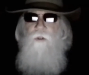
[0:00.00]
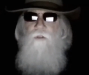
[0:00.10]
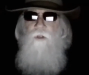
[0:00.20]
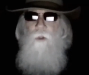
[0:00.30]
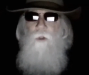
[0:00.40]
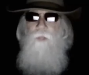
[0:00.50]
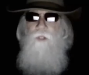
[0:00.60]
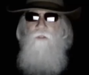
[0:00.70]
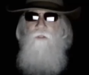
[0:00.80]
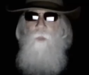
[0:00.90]
is no
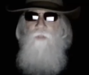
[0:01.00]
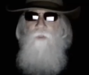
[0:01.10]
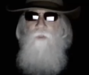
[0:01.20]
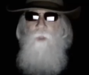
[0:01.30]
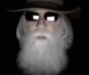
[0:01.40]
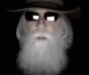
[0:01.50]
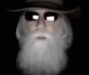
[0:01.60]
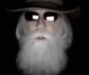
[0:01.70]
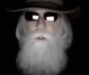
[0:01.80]
evidence whatsoever,